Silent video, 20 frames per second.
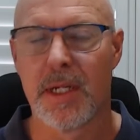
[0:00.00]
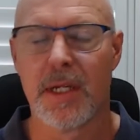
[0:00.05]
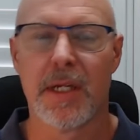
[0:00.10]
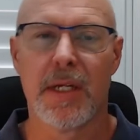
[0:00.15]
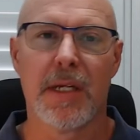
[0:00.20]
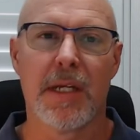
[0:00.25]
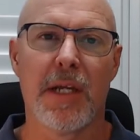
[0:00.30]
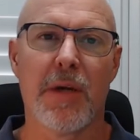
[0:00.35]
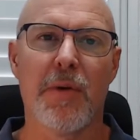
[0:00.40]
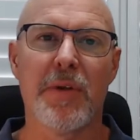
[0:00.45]

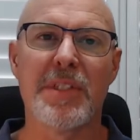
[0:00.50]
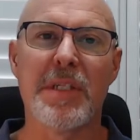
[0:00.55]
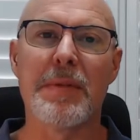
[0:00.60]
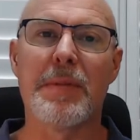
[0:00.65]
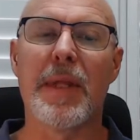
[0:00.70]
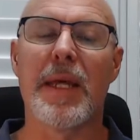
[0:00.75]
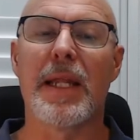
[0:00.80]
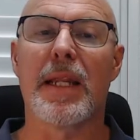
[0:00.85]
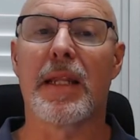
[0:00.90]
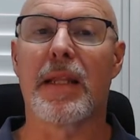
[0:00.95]
It was
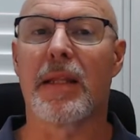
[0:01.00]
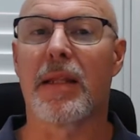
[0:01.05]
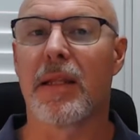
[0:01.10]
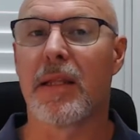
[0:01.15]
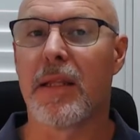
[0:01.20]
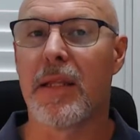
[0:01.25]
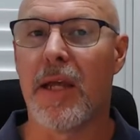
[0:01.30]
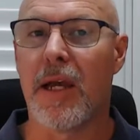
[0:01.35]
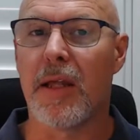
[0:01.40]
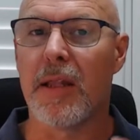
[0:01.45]
that,
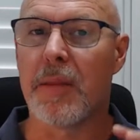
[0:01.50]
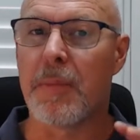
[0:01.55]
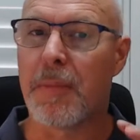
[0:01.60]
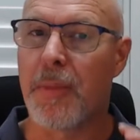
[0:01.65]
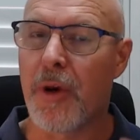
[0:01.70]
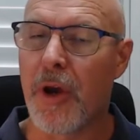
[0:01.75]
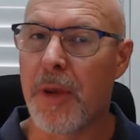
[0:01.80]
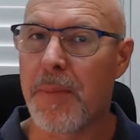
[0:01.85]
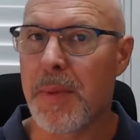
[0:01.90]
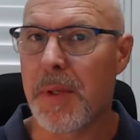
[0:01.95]

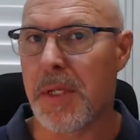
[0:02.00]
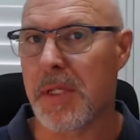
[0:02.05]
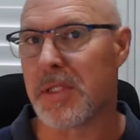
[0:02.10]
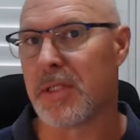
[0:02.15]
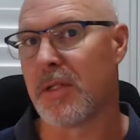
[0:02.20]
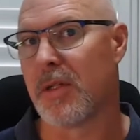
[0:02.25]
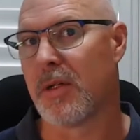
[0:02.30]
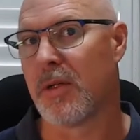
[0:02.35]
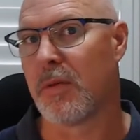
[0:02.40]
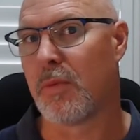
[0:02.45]

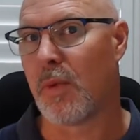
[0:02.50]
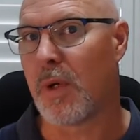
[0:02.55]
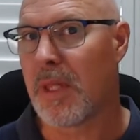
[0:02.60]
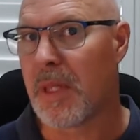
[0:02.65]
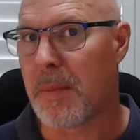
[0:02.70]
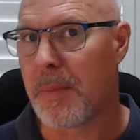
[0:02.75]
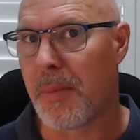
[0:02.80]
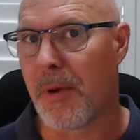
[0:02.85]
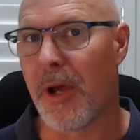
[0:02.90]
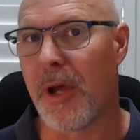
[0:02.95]
one of the
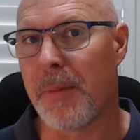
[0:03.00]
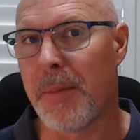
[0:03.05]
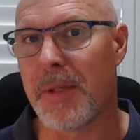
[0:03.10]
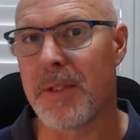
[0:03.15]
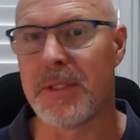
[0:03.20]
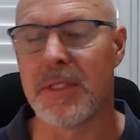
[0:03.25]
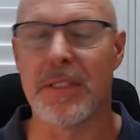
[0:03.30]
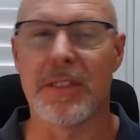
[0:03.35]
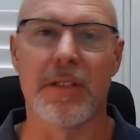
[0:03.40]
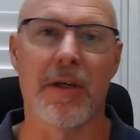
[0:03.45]

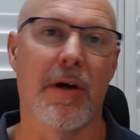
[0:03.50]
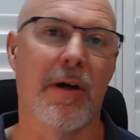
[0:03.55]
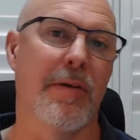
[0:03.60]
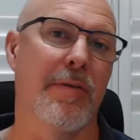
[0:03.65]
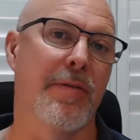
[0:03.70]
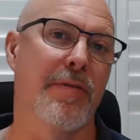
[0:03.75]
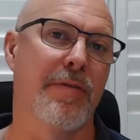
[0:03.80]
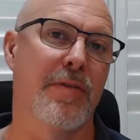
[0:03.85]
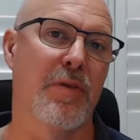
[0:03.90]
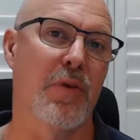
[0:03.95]
purposes of
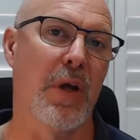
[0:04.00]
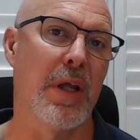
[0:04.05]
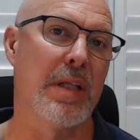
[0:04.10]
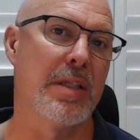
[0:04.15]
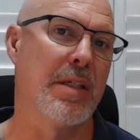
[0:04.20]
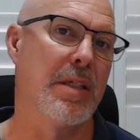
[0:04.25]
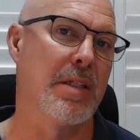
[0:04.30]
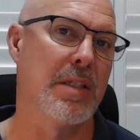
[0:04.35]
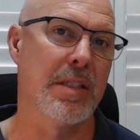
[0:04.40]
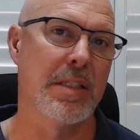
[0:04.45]

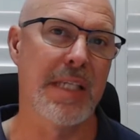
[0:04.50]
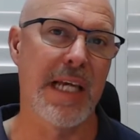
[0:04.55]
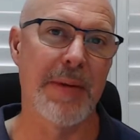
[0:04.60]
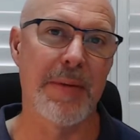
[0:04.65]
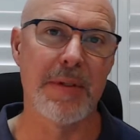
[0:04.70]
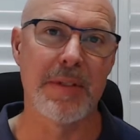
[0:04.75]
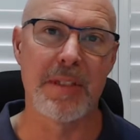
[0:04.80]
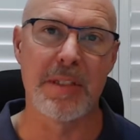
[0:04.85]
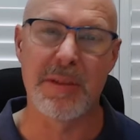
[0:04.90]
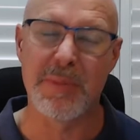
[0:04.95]
transition
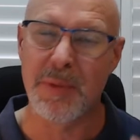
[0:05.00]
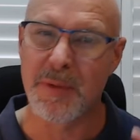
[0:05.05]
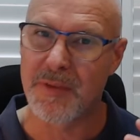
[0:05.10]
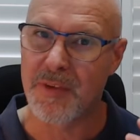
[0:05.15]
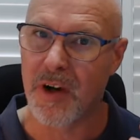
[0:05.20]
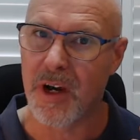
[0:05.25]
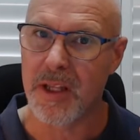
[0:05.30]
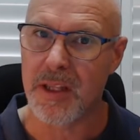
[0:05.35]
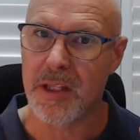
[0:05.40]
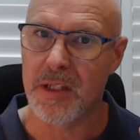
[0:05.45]
statements is to
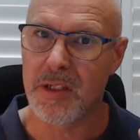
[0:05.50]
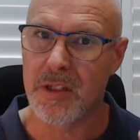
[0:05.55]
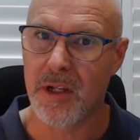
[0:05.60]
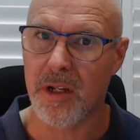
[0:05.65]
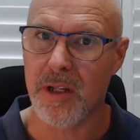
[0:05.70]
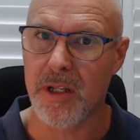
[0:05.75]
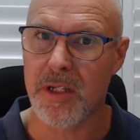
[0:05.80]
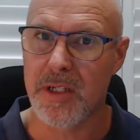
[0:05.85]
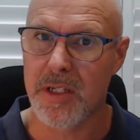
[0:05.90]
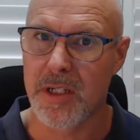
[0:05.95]
provide the
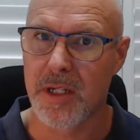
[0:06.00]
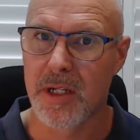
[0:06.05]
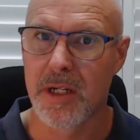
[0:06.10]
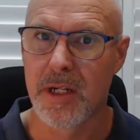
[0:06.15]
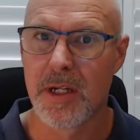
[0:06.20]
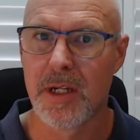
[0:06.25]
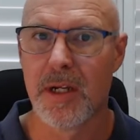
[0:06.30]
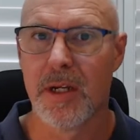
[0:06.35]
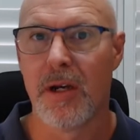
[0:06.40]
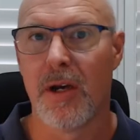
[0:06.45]
knowledge
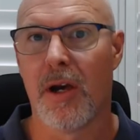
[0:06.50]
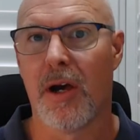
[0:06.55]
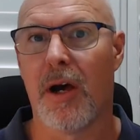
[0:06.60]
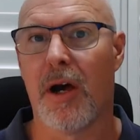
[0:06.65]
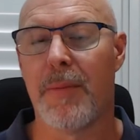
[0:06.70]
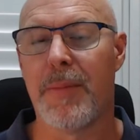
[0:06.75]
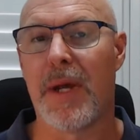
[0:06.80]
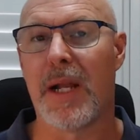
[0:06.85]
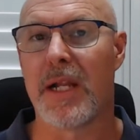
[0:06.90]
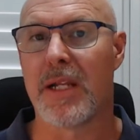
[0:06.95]

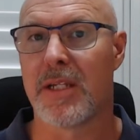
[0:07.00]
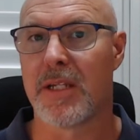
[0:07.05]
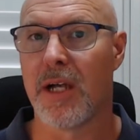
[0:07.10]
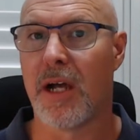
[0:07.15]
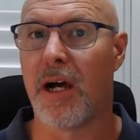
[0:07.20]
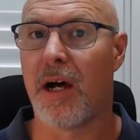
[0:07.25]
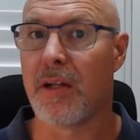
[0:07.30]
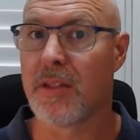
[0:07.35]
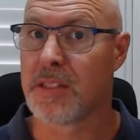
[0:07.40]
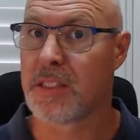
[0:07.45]
about a
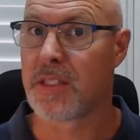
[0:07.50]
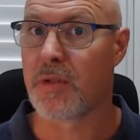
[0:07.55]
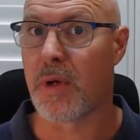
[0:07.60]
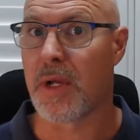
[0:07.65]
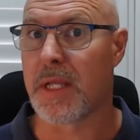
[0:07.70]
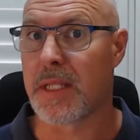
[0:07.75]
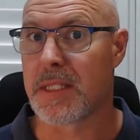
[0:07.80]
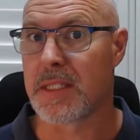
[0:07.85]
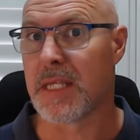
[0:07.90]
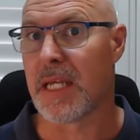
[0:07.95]
child's
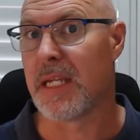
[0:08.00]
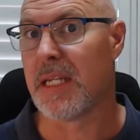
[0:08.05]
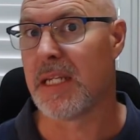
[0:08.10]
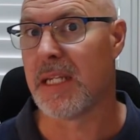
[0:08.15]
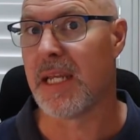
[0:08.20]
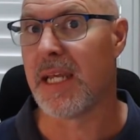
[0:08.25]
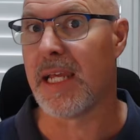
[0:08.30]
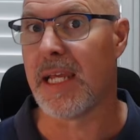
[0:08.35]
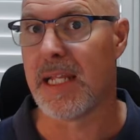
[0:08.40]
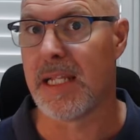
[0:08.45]
strengths and
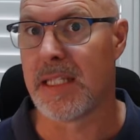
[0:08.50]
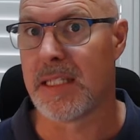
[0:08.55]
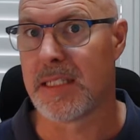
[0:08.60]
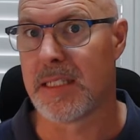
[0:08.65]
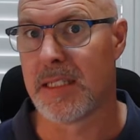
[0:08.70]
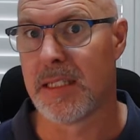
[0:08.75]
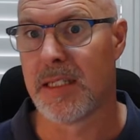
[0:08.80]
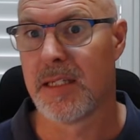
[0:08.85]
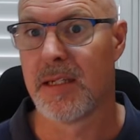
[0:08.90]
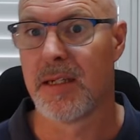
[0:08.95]
needs
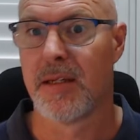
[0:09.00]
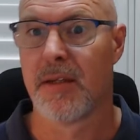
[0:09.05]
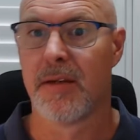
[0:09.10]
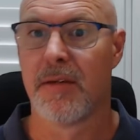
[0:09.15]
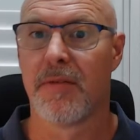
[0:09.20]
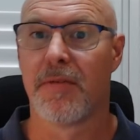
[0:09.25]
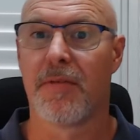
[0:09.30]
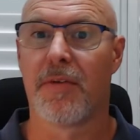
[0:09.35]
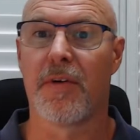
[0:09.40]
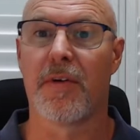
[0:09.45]

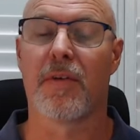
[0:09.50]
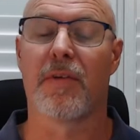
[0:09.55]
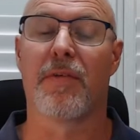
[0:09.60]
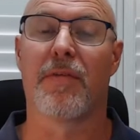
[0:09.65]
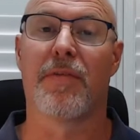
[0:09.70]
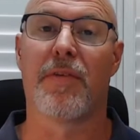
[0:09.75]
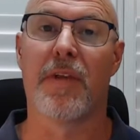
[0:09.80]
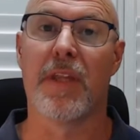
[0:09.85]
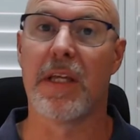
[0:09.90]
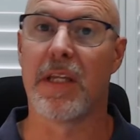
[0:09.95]
for
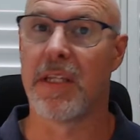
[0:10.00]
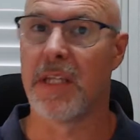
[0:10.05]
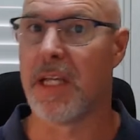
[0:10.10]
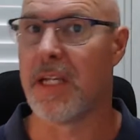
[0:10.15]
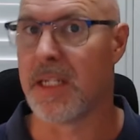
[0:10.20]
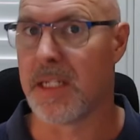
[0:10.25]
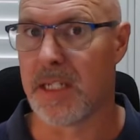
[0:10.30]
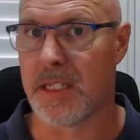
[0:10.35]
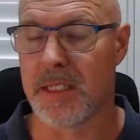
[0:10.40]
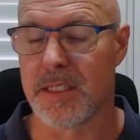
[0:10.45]
their
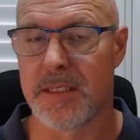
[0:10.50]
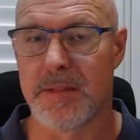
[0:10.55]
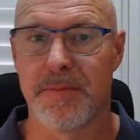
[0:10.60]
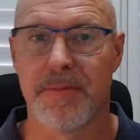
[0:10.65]
teachers.